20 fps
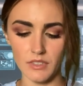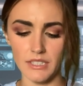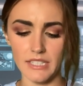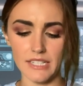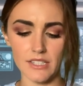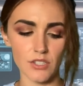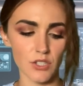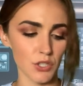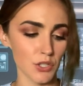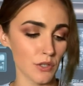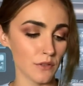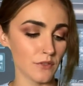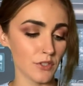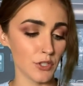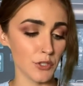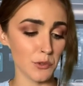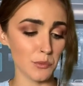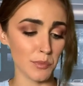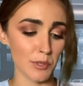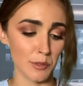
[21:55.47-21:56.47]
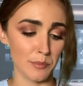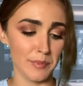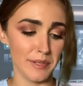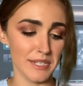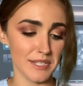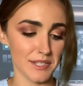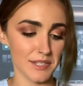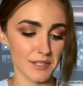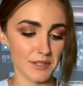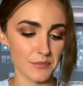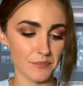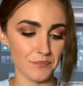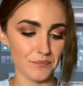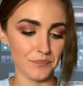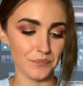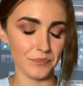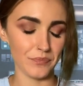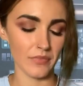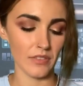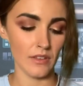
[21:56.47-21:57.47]
It serves no purpose.
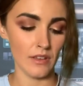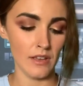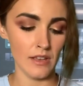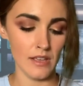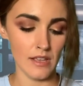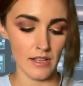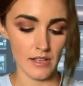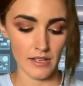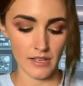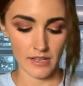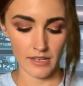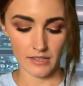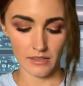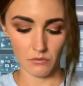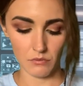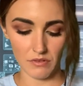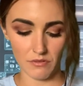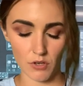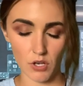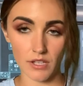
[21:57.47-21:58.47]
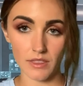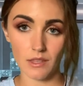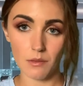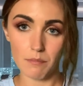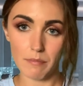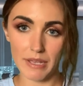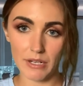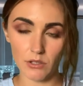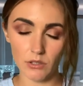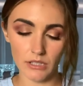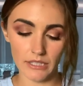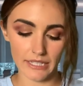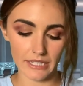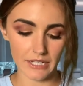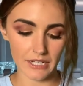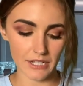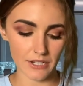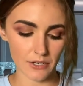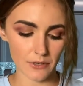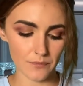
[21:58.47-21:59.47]
And then we've got the metal lid
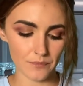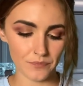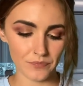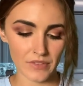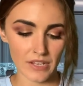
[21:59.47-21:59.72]
here,